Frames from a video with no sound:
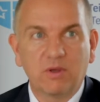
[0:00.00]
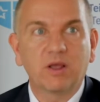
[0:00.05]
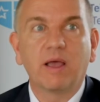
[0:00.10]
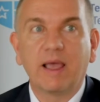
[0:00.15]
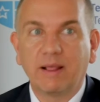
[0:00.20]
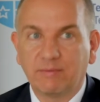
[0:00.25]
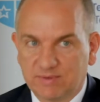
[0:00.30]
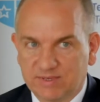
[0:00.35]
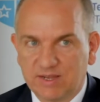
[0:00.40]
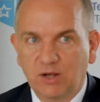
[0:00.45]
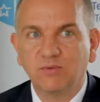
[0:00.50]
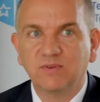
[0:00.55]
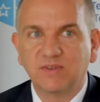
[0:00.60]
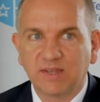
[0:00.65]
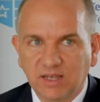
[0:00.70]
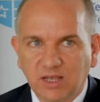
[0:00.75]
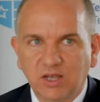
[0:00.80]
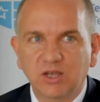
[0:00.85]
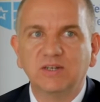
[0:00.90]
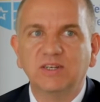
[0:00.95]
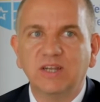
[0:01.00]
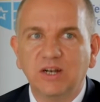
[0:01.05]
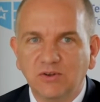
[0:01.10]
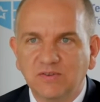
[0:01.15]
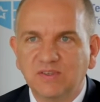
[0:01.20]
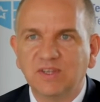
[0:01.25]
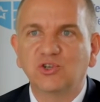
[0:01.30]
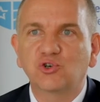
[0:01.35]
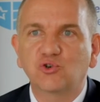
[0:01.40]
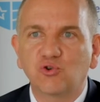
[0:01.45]
it sounds like,
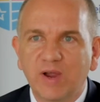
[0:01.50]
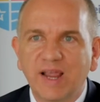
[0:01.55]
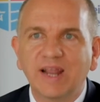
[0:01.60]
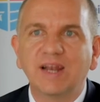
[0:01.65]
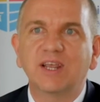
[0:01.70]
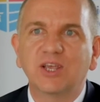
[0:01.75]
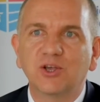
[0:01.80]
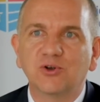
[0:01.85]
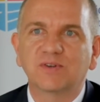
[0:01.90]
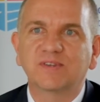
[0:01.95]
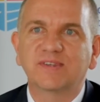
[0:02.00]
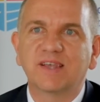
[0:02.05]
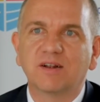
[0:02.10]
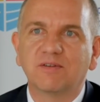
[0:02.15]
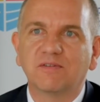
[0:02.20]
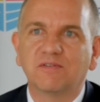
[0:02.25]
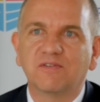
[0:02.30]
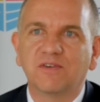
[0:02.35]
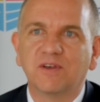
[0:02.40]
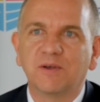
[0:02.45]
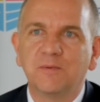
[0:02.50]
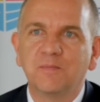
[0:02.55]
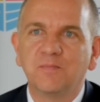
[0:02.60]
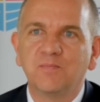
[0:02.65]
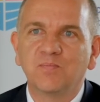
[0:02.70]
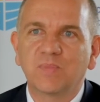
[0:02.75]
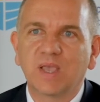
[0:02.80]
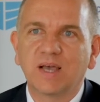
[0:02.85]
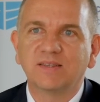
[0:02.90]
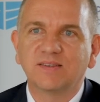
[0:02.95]
continuously training yourself
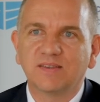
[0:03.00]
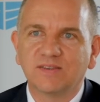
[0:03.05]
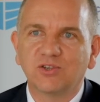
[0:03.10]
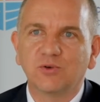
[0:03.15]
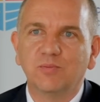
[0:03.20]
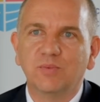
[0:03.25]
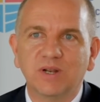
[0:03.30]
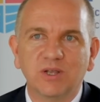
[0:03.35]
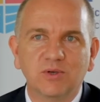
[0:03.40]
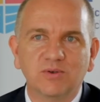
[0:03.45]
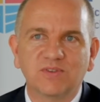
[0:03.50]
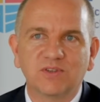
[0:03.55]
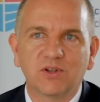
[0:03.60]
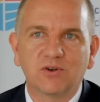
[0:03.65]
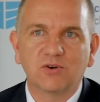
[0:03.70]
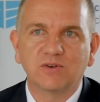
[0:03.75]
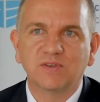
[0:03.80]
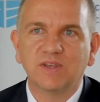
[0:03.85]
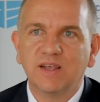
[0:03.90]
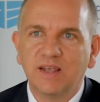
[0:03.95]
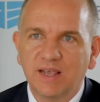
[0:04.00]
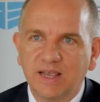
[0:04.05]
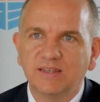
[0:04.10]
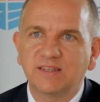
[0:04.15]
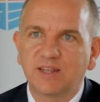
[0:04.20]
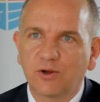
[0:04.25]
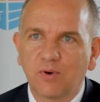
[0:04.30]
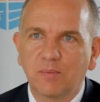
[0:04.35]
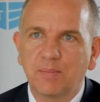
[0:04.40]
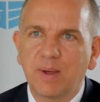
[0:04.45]
as somebody who stutters, is
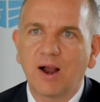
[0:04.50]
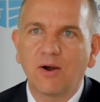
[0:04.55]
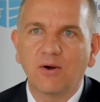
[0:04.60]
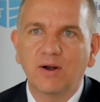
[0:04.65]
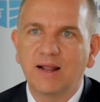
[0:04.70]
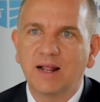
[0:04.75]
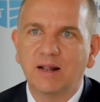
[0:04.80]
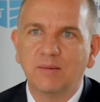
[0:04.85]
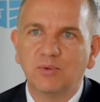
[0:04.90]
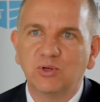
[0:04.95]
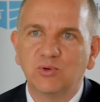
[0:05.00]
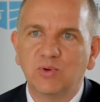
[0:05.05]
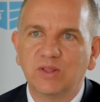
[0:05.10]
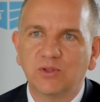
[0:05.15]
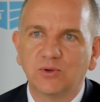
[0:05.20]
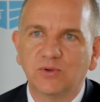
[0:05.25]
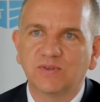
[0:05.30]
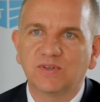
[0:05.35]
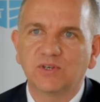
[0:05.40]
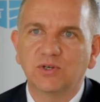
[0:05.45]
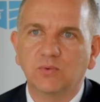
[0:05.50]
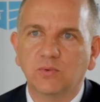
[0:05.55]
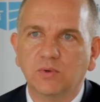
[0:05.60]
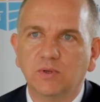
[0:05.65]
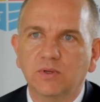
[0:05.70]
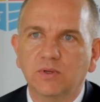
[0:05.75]
there a parallel between those two?